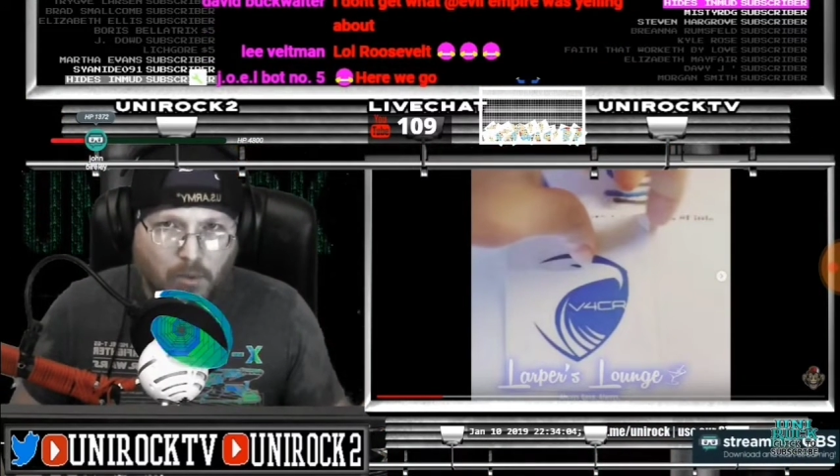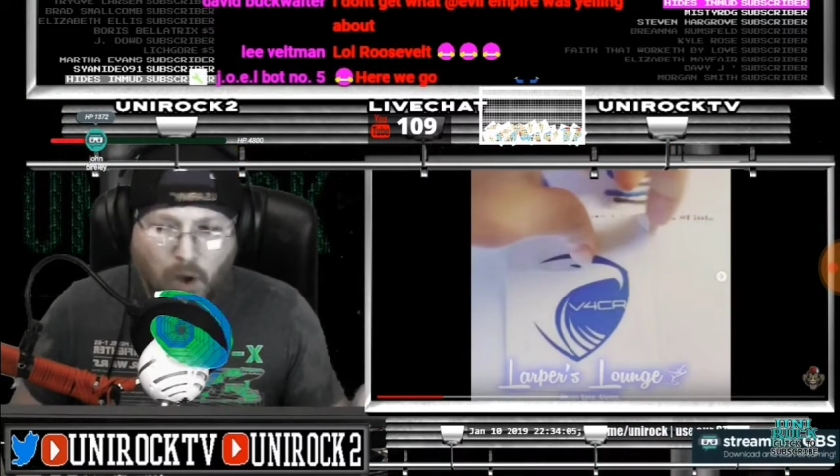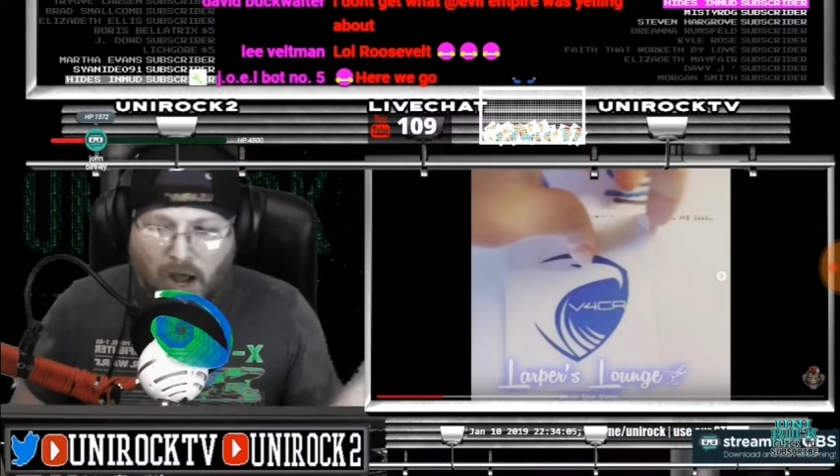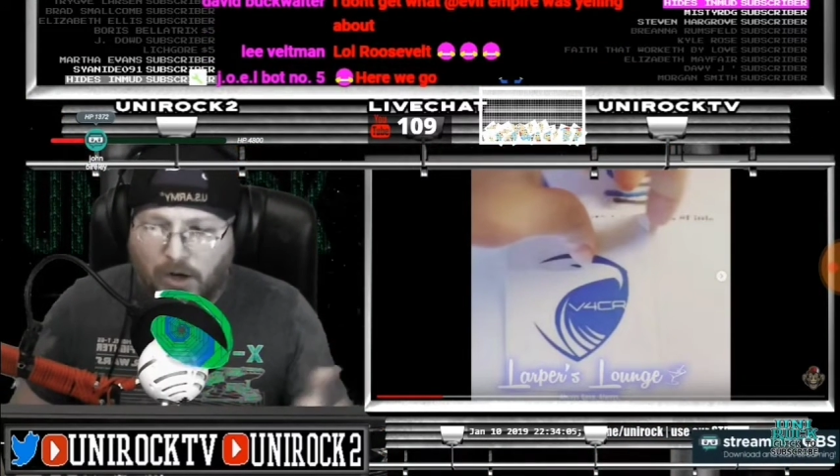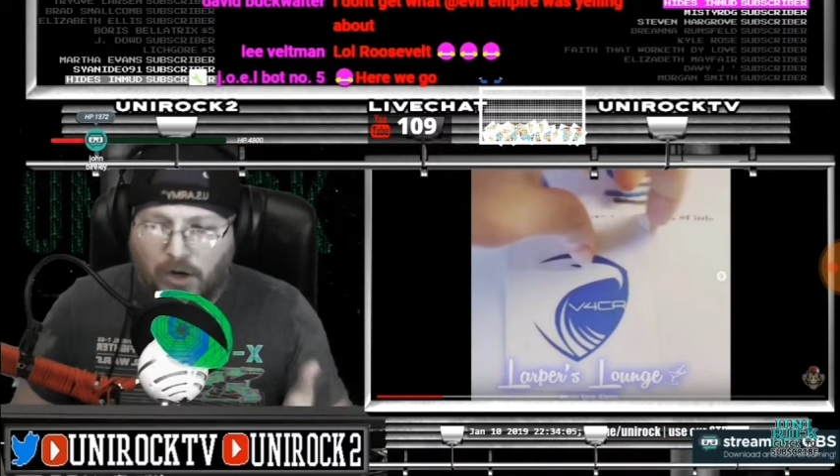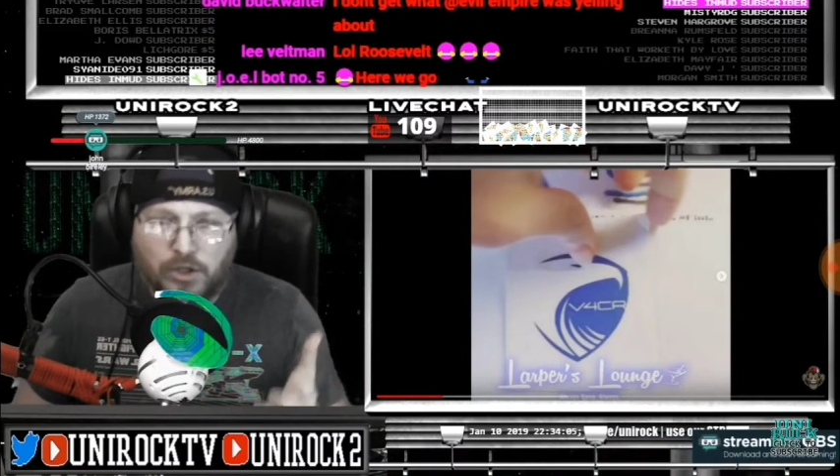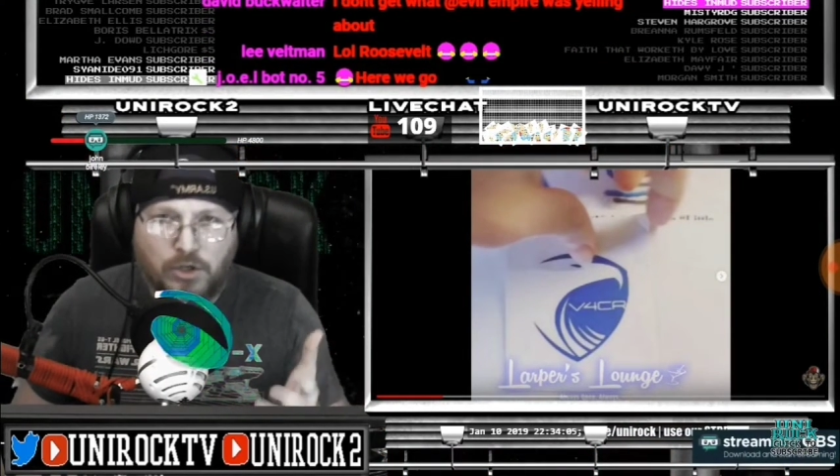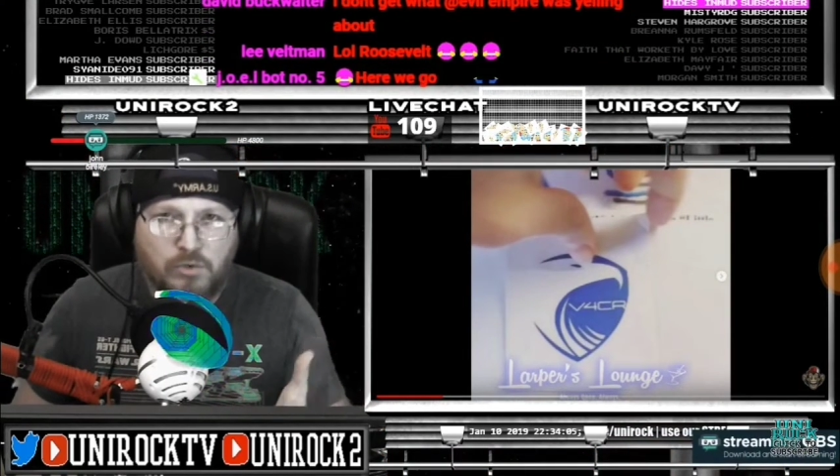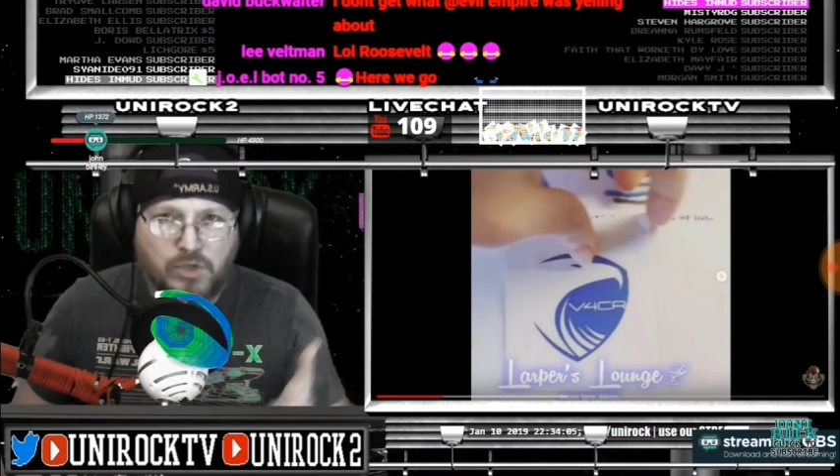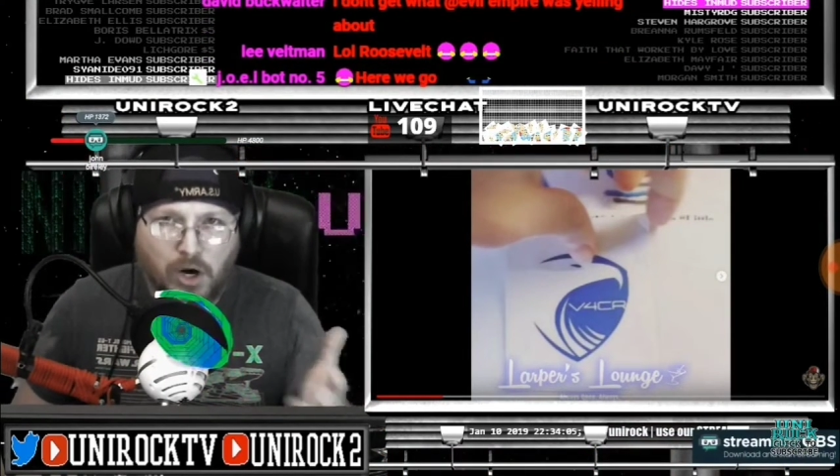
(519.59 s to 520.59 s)
why are
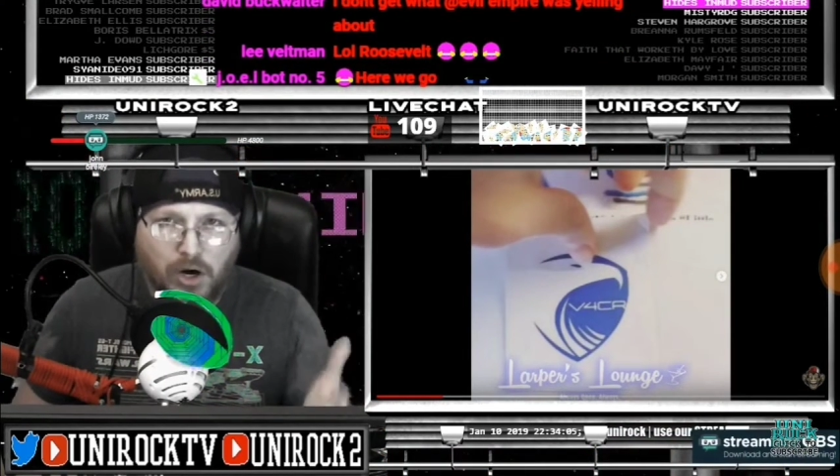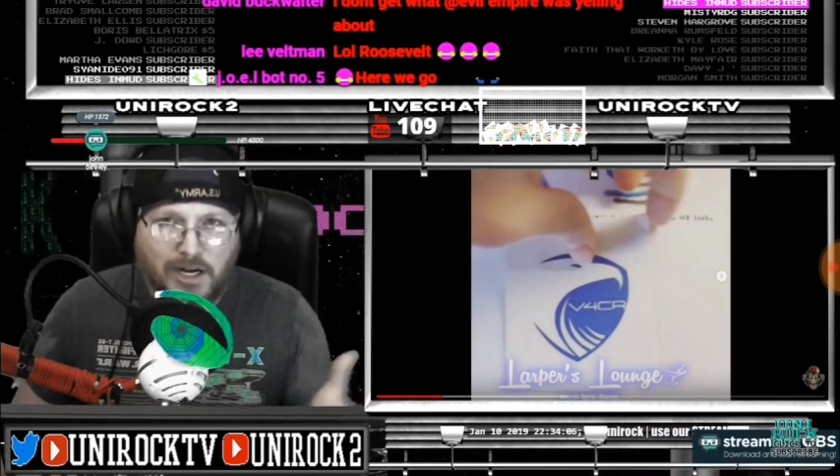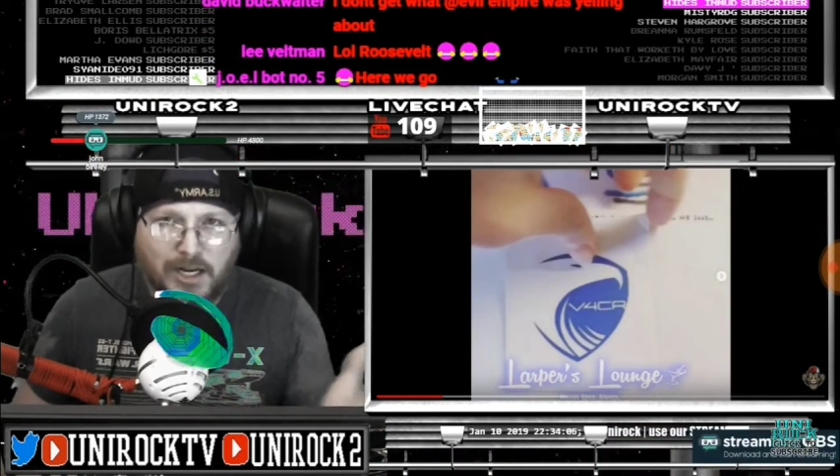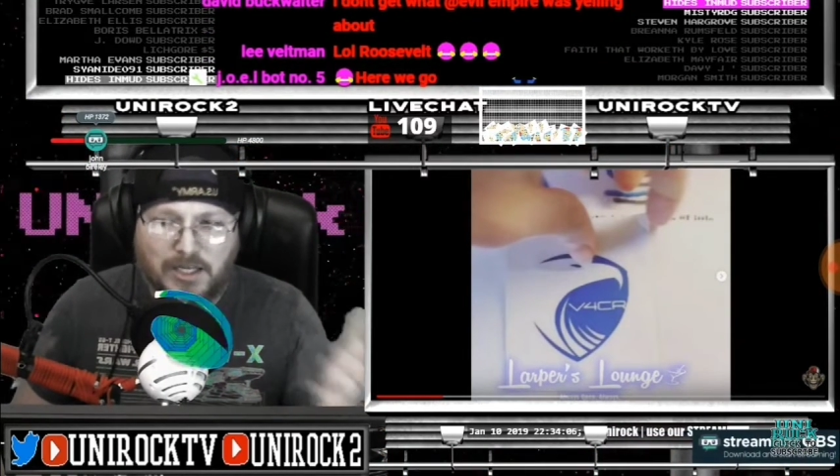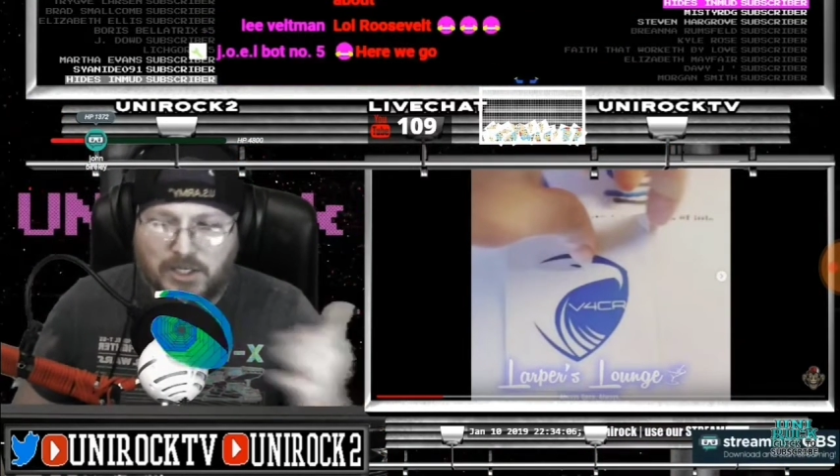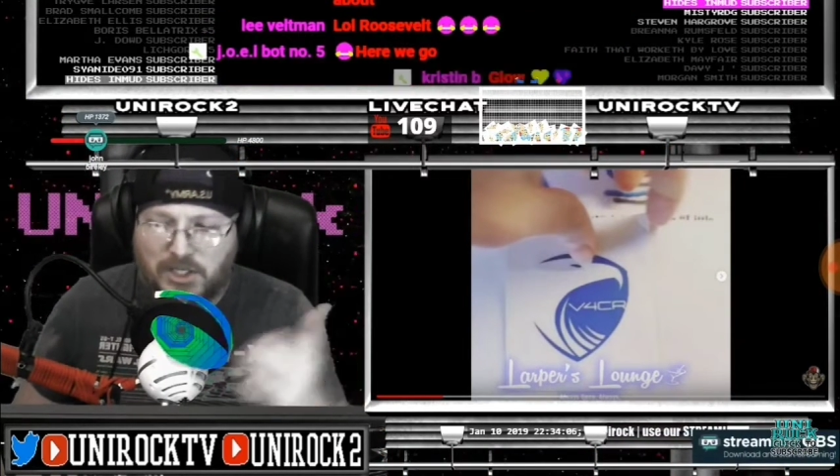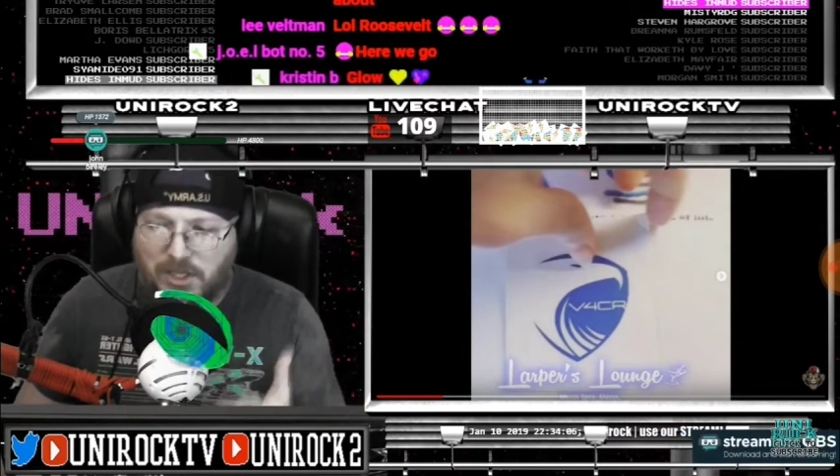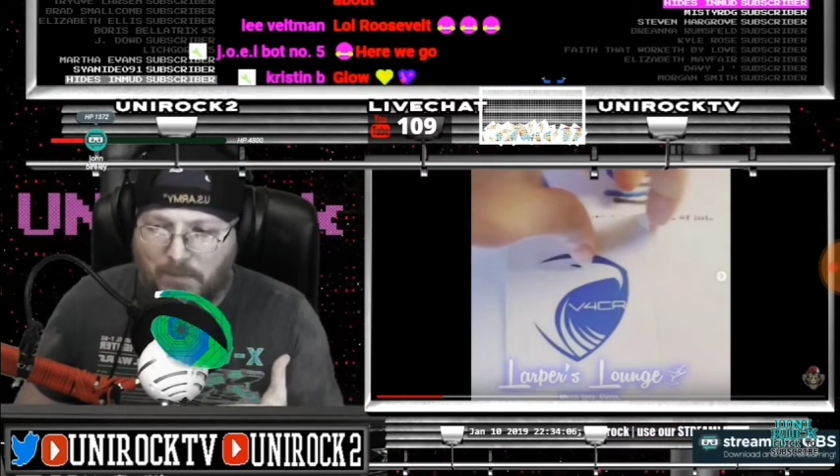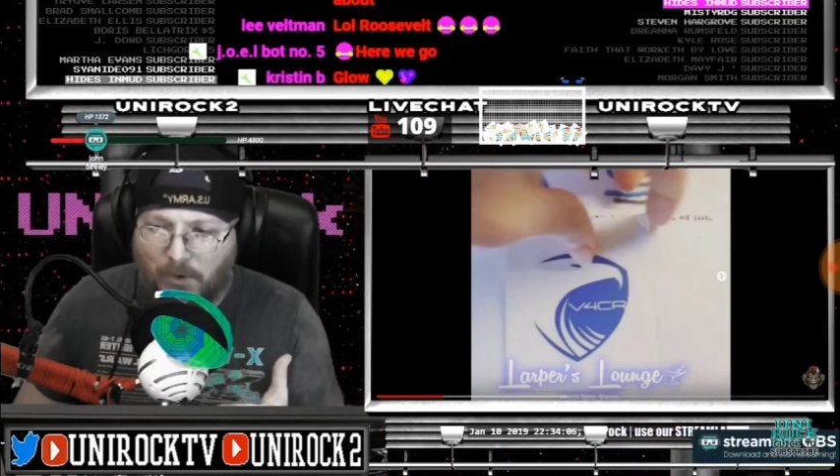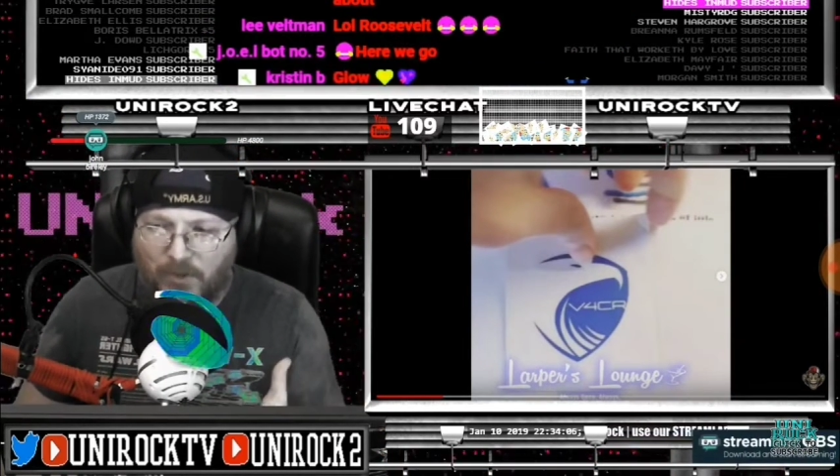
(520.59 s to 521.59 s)
you targeting a
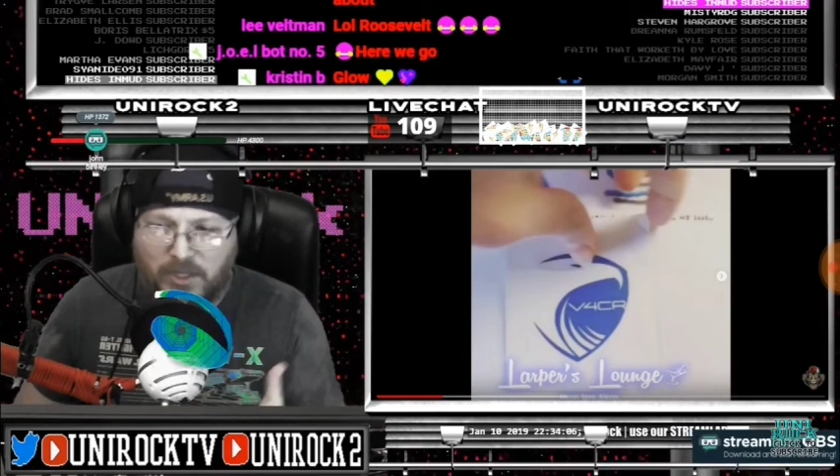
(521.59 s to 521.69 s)
symbol